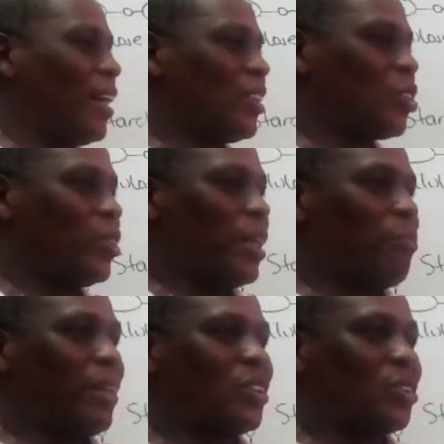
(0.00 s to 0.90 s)
should I
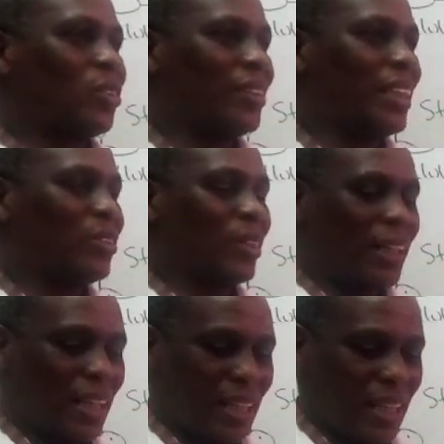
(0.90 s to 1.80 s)
mention that one
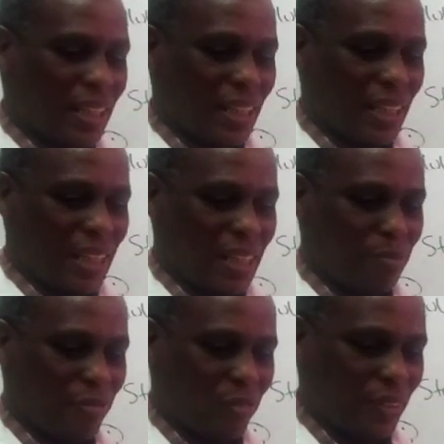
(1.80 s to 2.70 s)

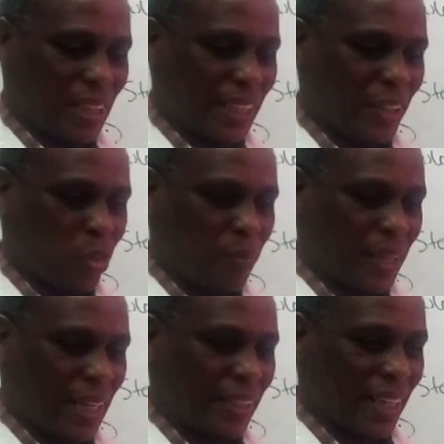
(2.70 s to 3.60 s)
before the
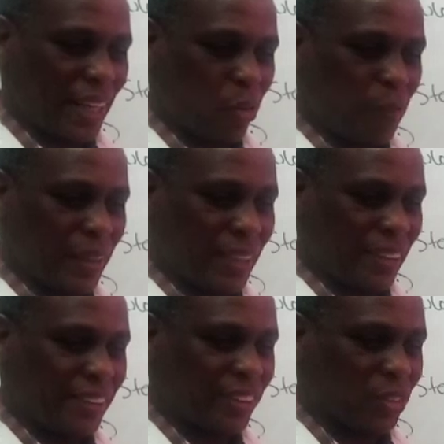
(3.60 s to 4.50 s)
anaerobic and aerobic
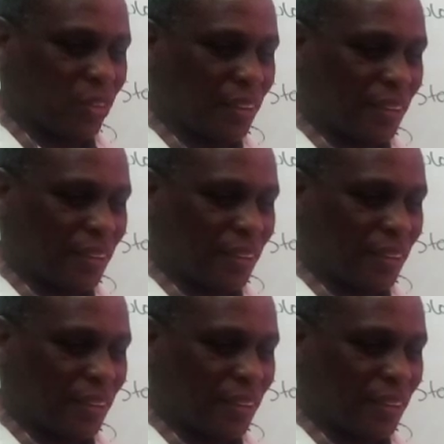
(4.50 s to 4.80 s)
digestion?